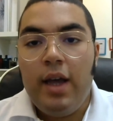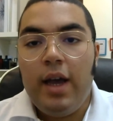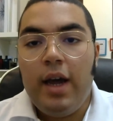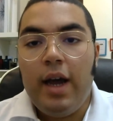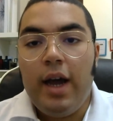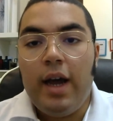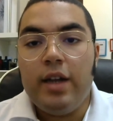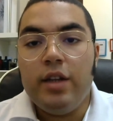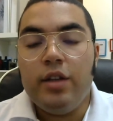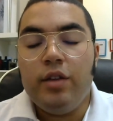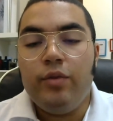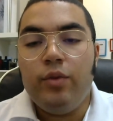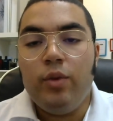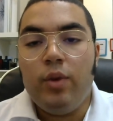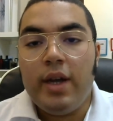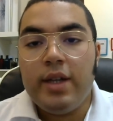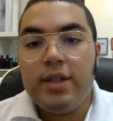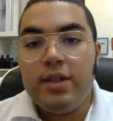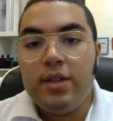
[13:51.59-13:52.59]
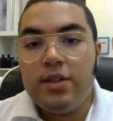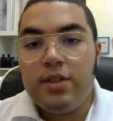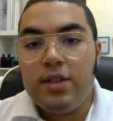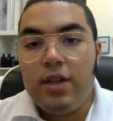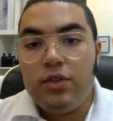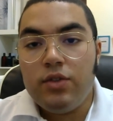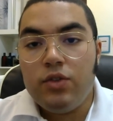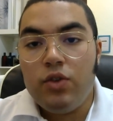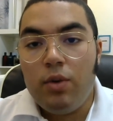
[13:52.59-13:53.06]
And if you like this
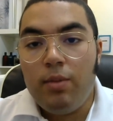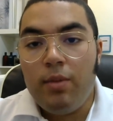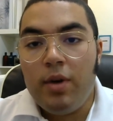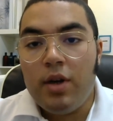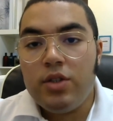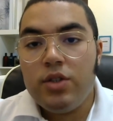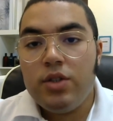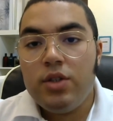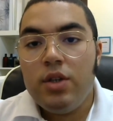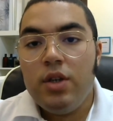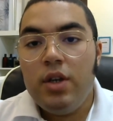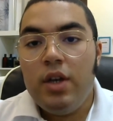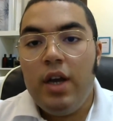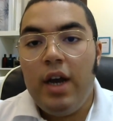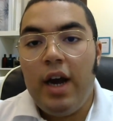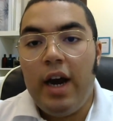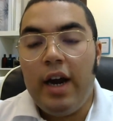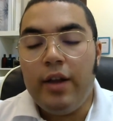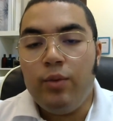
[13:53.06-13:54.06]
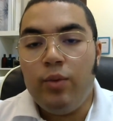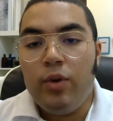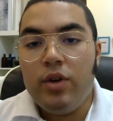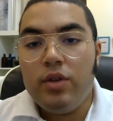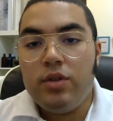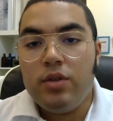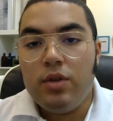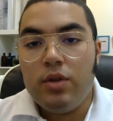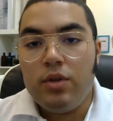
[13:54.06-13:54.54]
scent so much and you
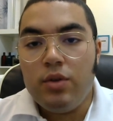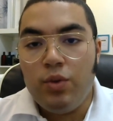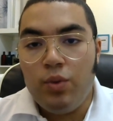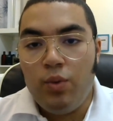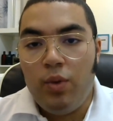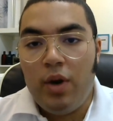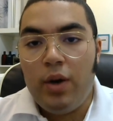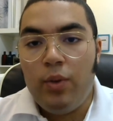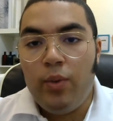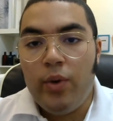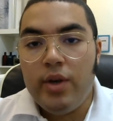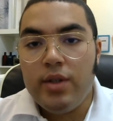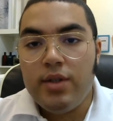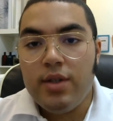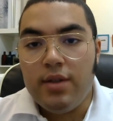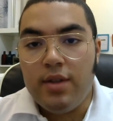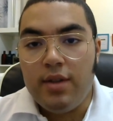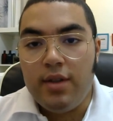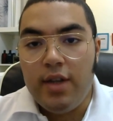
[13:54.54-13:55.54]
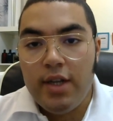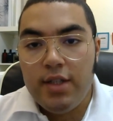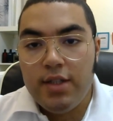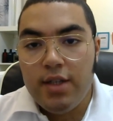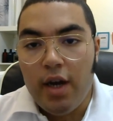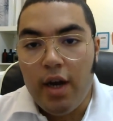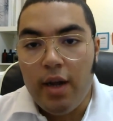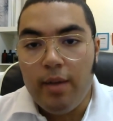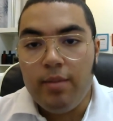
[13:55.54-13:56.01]
want to wear it in the
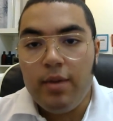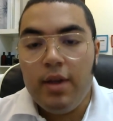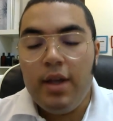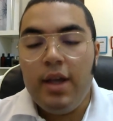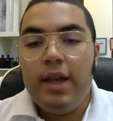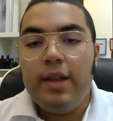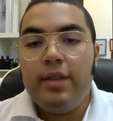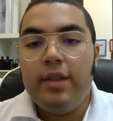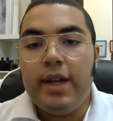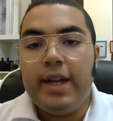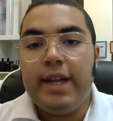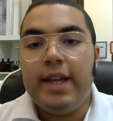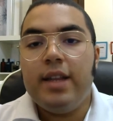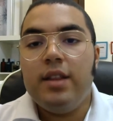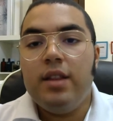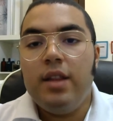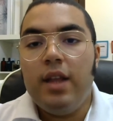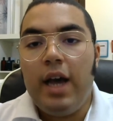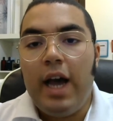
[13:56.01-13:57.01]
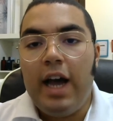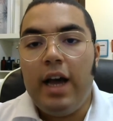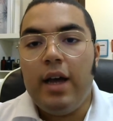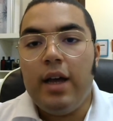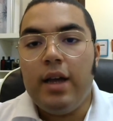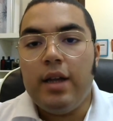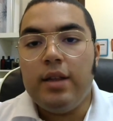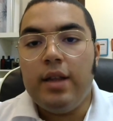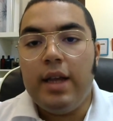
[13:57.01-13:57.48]
daytime, then get
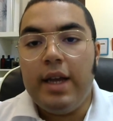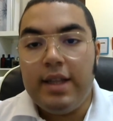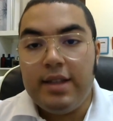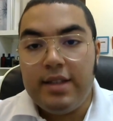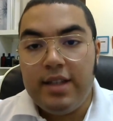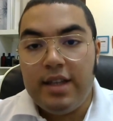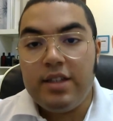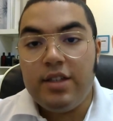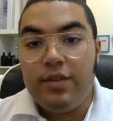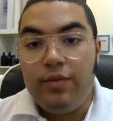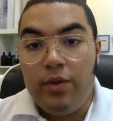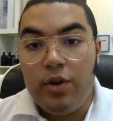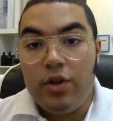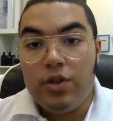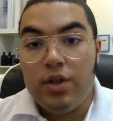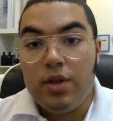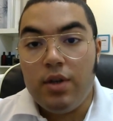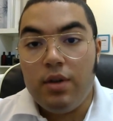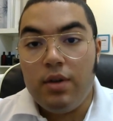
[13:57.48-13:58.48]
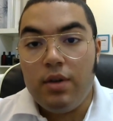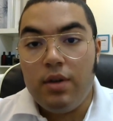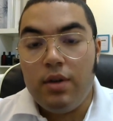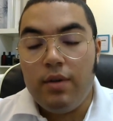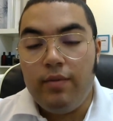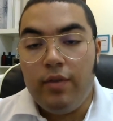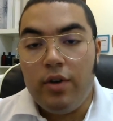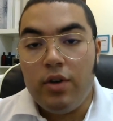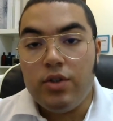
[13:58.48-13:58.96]
the intense version
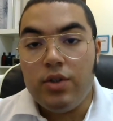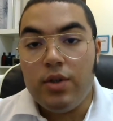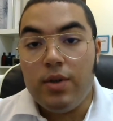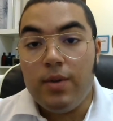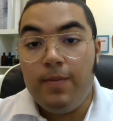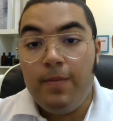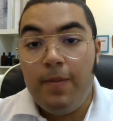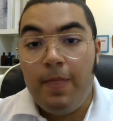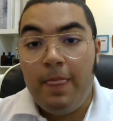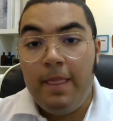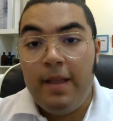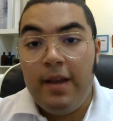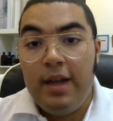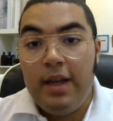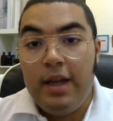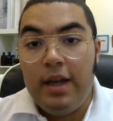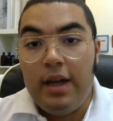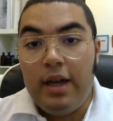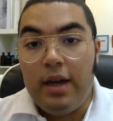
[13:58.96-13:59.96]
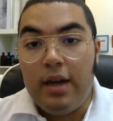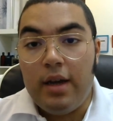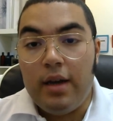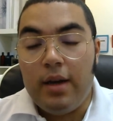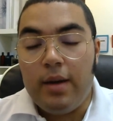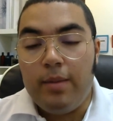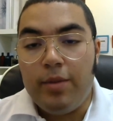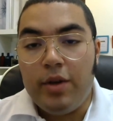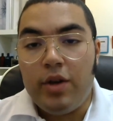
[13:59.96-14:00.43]

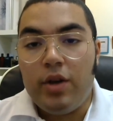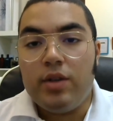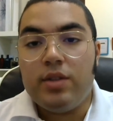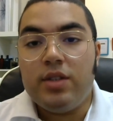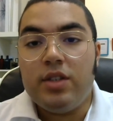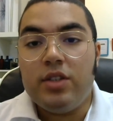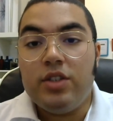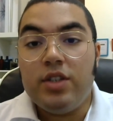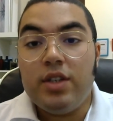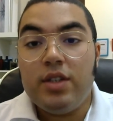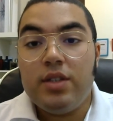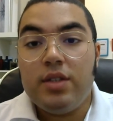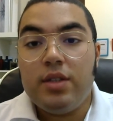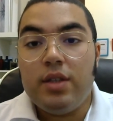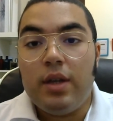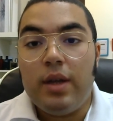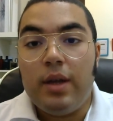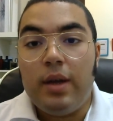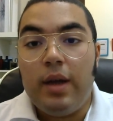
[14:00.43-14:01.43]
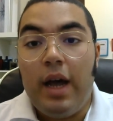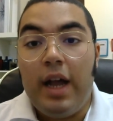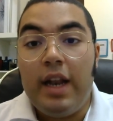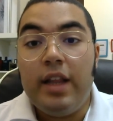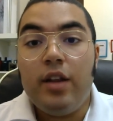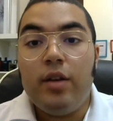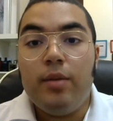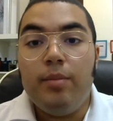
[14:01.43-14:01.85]
because it's just a little